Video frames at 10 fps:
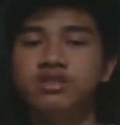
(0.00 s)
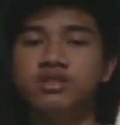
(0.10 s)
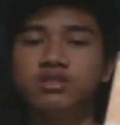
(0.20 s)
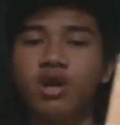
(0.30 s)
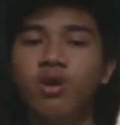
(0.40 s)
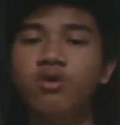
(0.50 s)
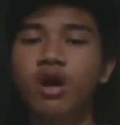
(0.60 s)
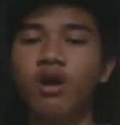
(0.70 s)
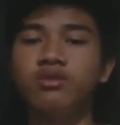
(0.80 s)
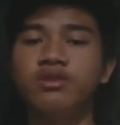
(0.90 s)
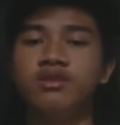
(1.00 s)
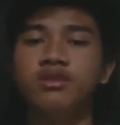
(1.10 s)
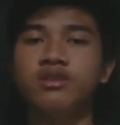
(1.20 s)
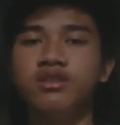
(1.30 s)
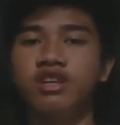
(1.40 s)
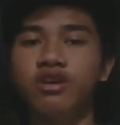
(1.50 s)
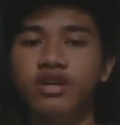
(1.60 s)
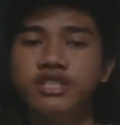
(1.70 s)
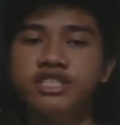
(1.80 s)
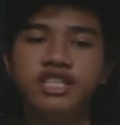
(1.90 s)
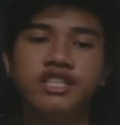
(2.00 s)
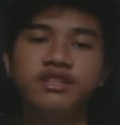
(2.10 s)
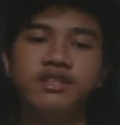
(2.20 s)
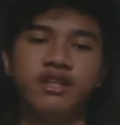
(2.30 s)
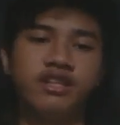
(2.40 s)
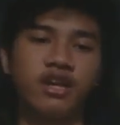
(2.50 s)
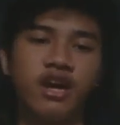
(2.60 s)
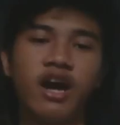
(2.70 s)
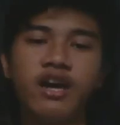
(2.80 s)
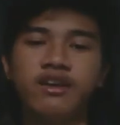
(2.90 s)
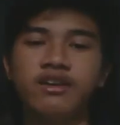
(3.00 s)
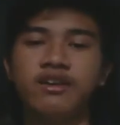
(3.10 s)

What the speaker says: throughout the region in high.